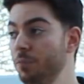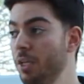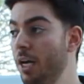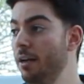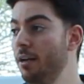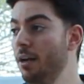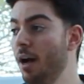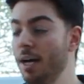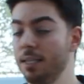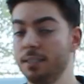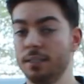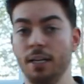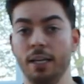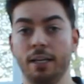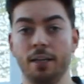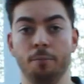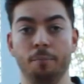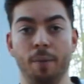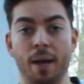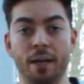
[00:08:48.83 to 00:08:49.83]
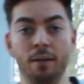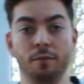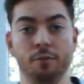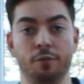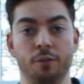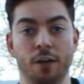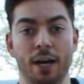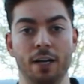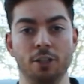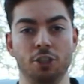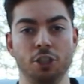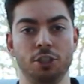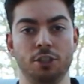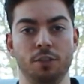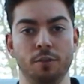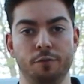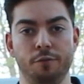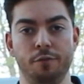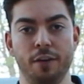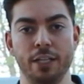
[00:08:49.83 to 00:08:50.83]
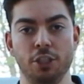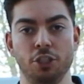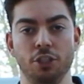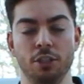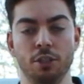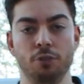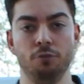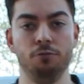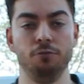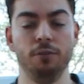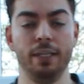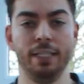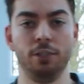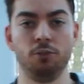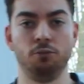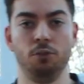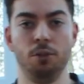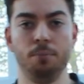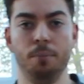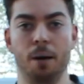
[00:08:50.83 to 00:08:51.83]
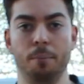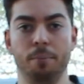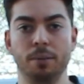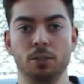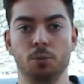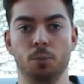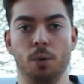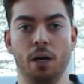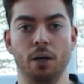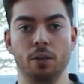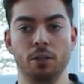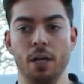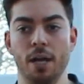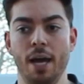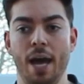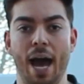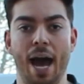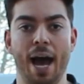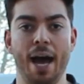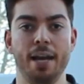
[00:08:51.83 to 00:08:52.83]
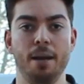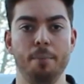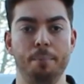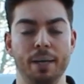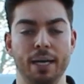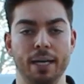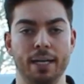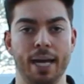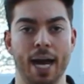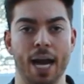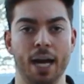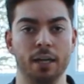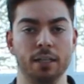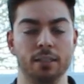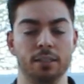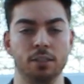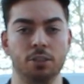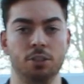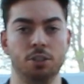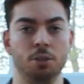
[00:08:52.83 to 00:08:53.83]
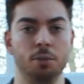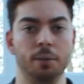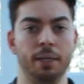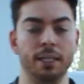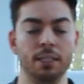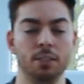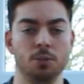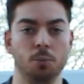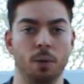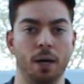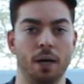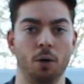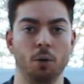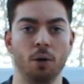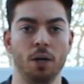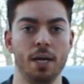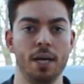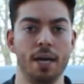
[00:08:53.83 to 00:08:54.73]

A nice lick of paint throughout just to freshen this room up as well, add a bit of character to it as well.